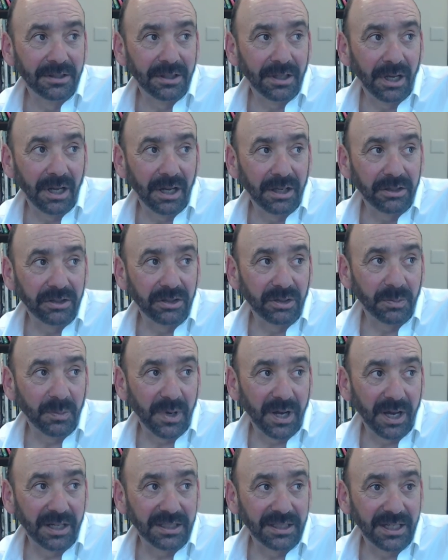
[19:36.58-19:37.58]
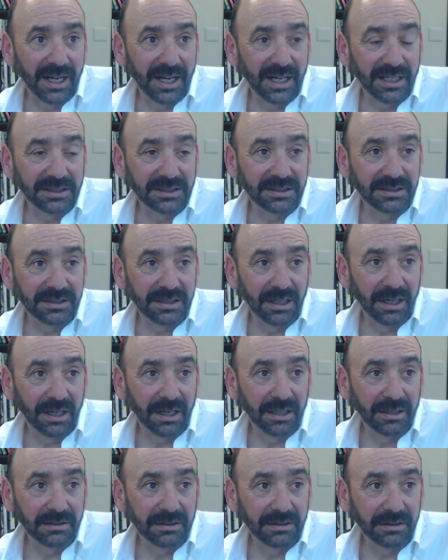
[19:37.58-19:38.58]
uh, your podcast
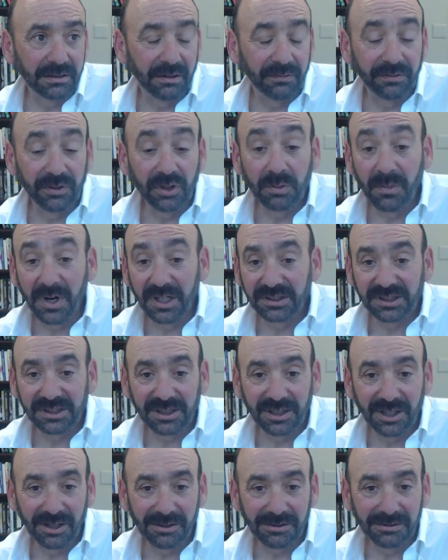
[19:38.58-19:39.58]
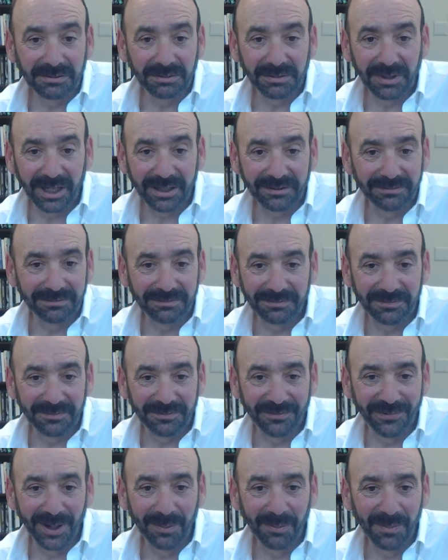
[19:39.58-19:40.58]
uh, a few months ago. I
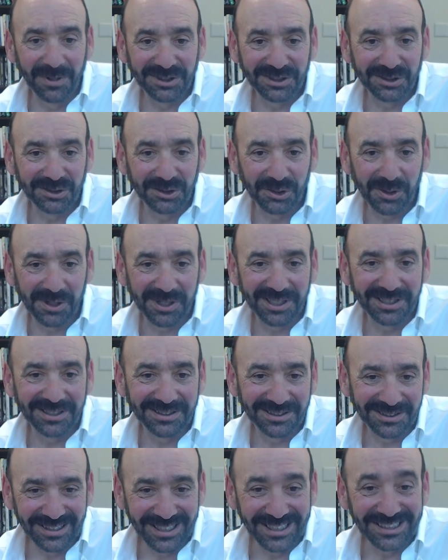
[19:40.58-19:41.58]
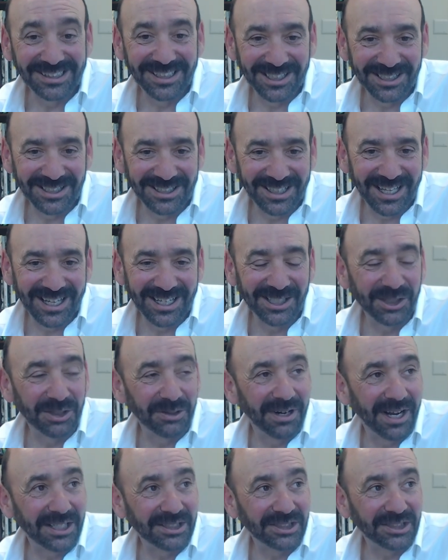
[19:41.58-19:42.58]
very much enjoyed listening to that
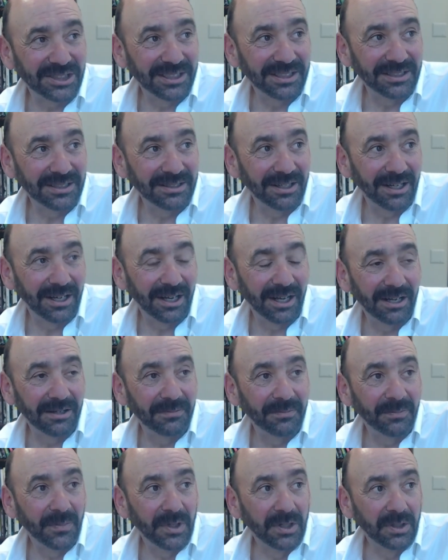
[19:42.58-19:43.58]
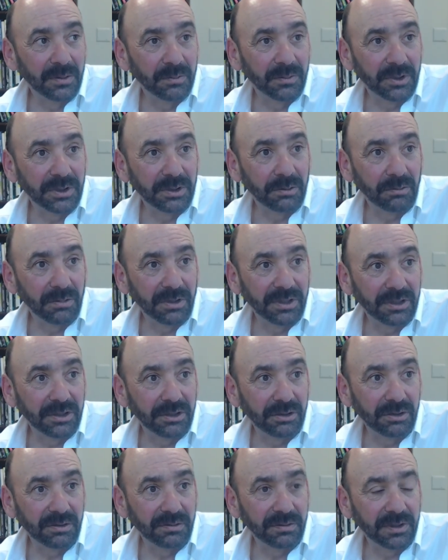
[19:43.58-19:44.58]
interaction uh, with the
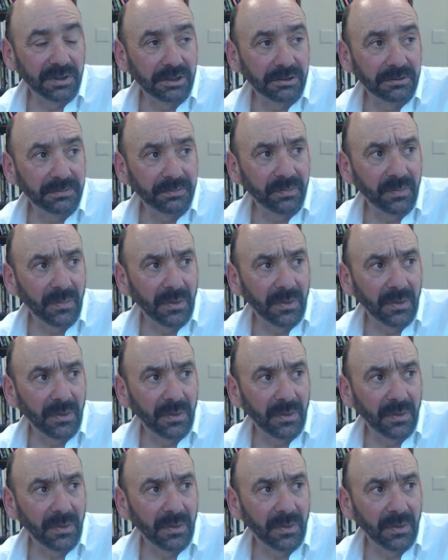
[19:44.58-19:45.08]
two of you.